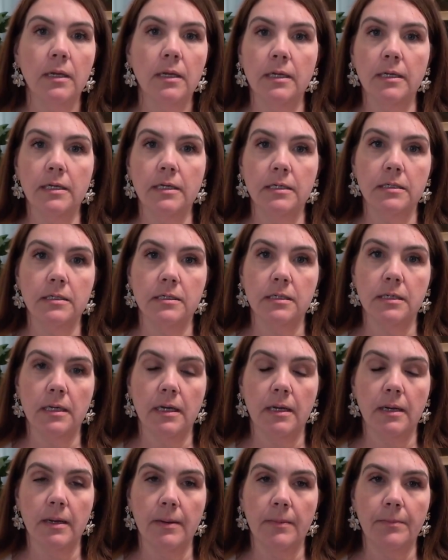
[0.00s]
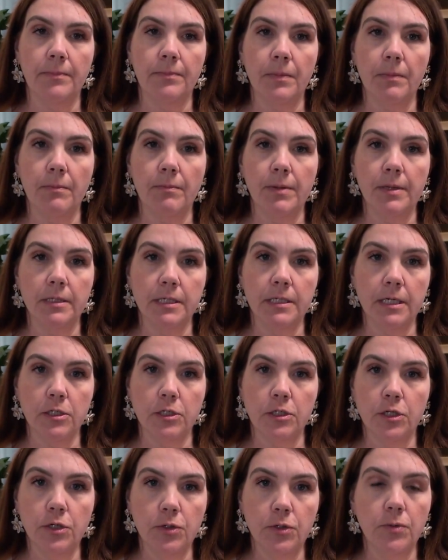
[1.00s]
is building
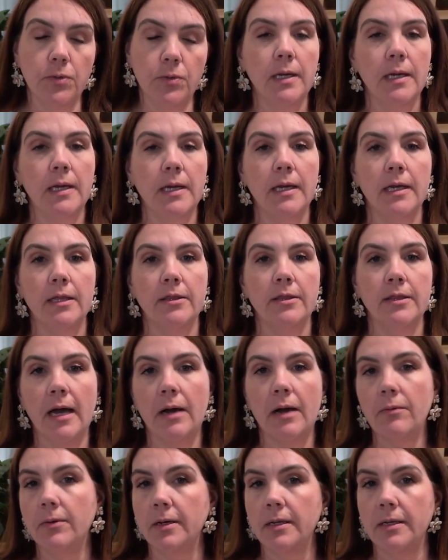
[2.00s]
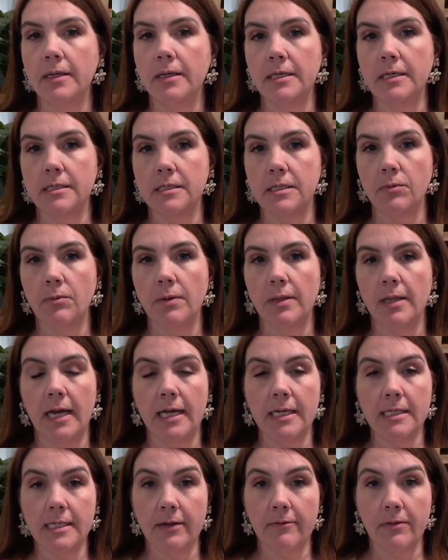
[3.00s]
2. That one is the one that
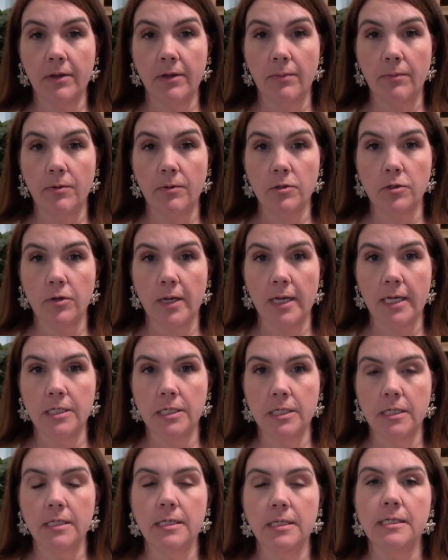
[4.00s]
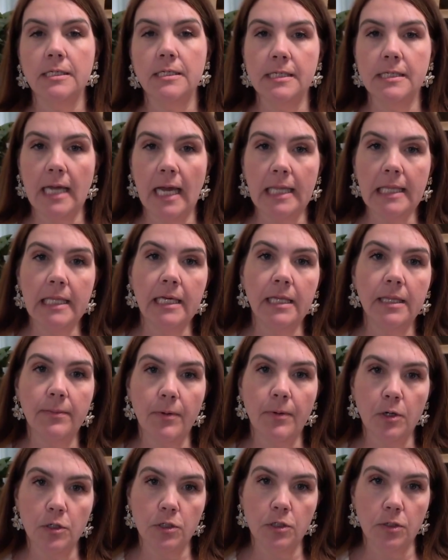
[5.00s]
has to have the commercial kitchen. Sadly, the
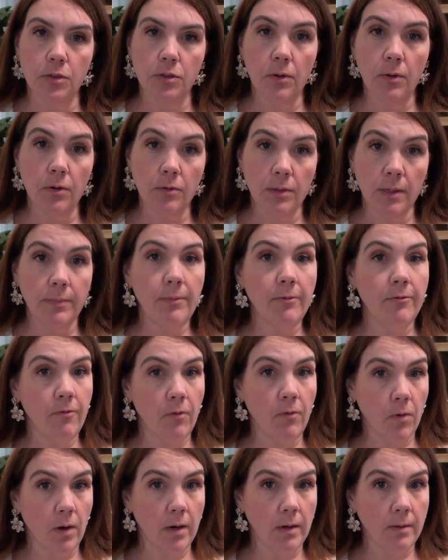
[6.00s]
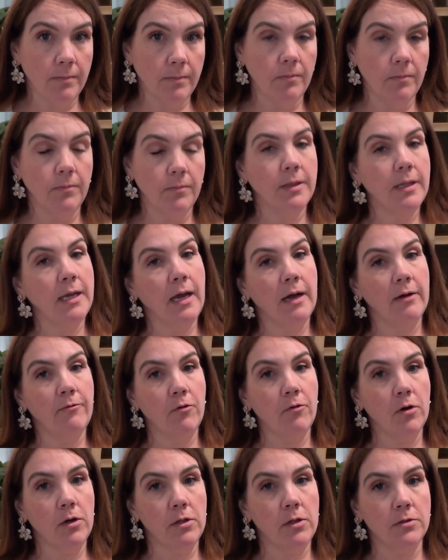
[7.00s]
person who owned it before, when they got
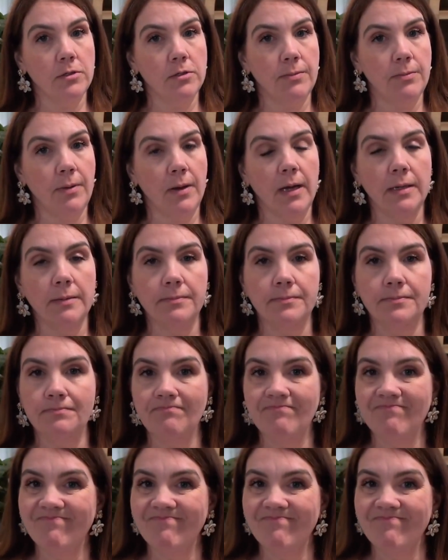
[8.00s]
foreclosed upon,